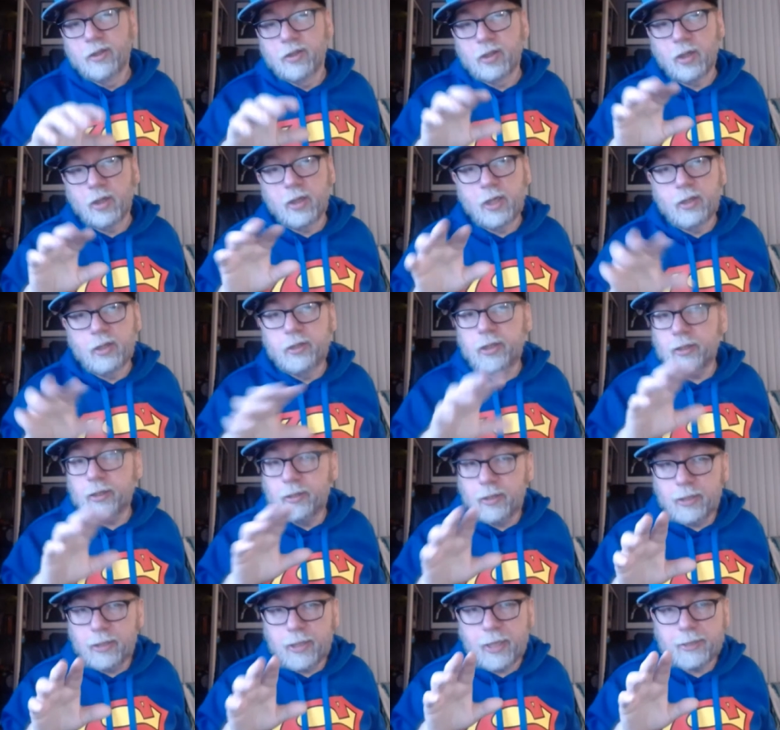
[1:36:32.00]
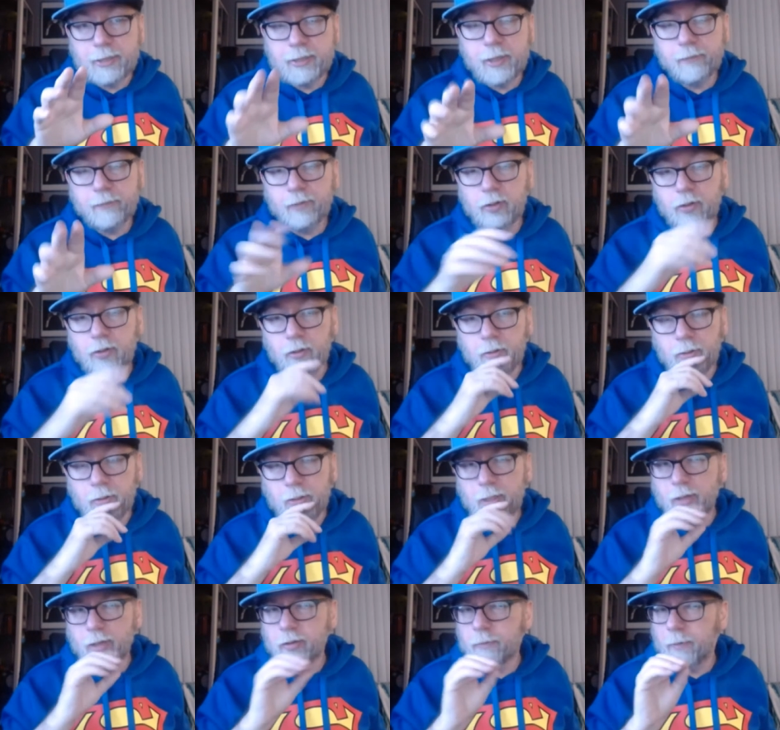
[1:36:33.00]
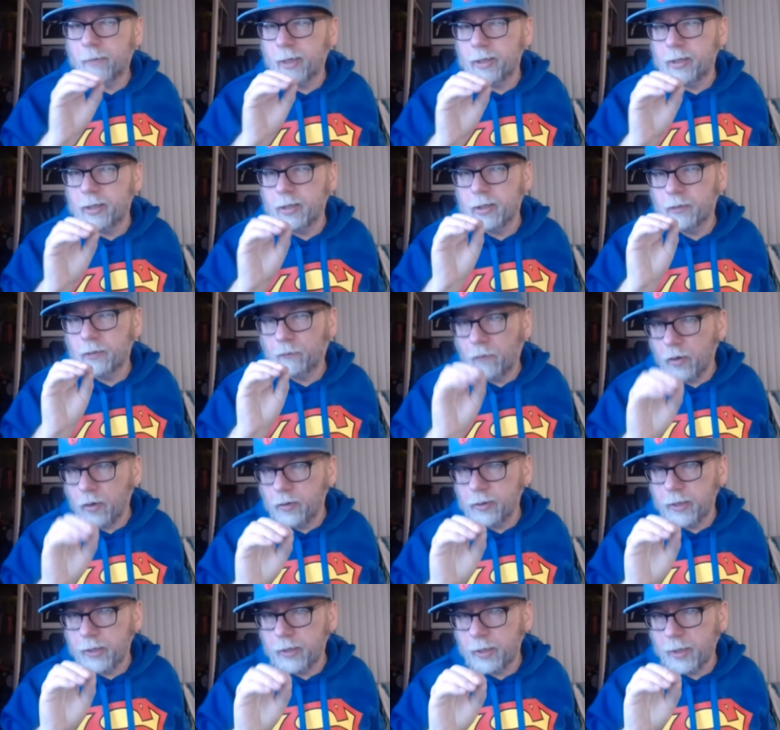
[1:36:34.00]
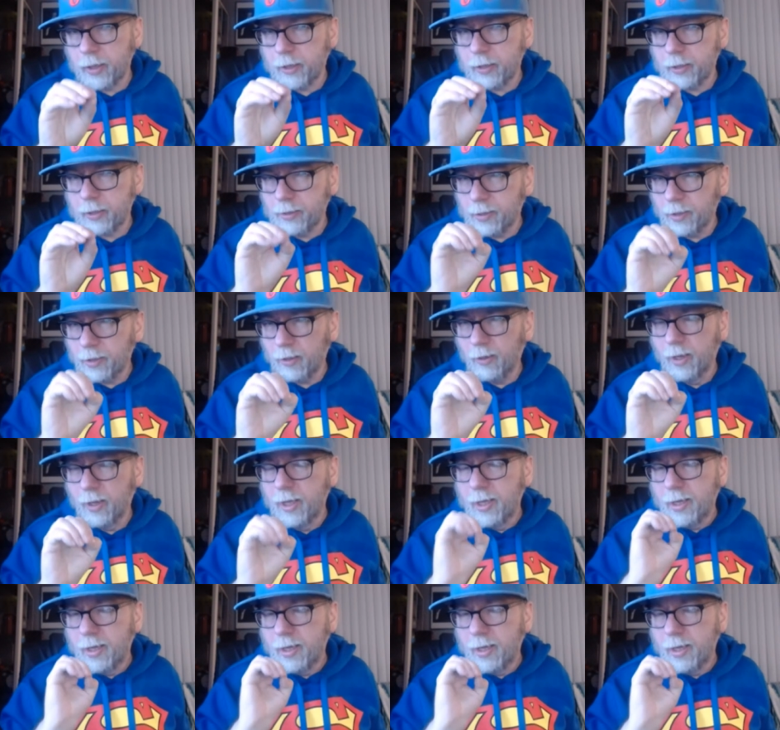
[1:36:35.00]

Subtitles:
And DC has never included letters pages, as far as I can tell,